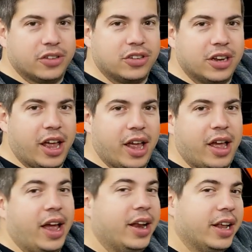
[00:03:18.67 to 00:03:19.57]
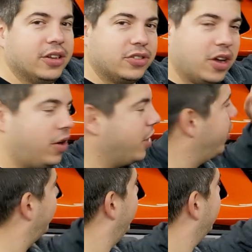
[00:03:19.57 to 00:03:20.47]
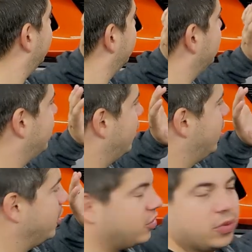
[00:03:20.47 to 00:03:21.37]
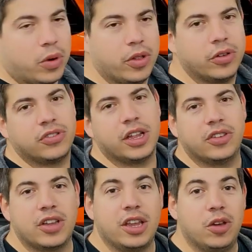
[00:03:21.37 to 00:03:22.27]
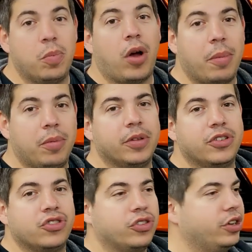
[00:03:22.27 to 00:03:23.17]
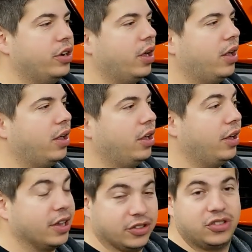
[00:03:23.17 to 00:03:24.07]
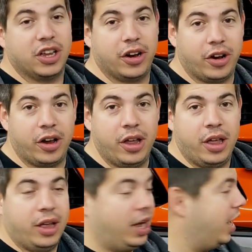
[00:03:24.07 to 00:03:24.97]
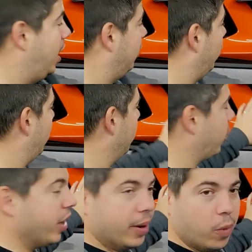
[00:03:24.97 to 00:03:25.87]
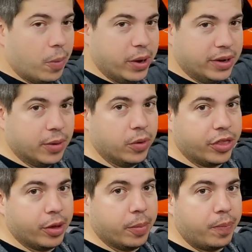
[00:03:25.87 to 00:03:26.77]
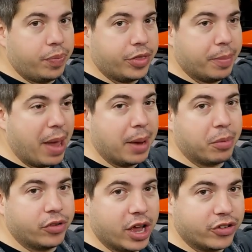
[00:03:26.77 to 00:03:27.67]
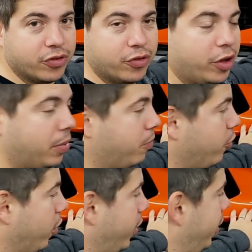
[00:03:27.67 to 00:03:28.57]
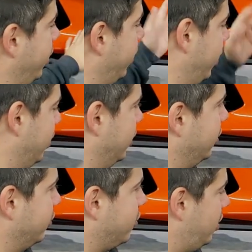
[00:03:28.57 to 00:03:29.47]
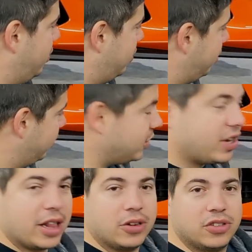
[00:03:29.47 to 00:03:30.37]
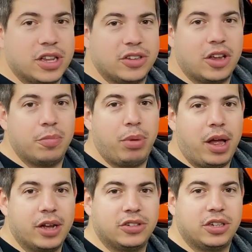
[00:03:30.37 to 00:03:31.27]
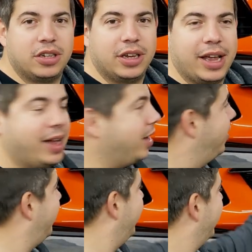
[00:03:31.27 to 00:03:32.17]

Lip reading: this and I didn't. So I think that this is one of those things that you probably should consider along with like what we did with the paint protection film up front. Great. So let's get those things unboxed and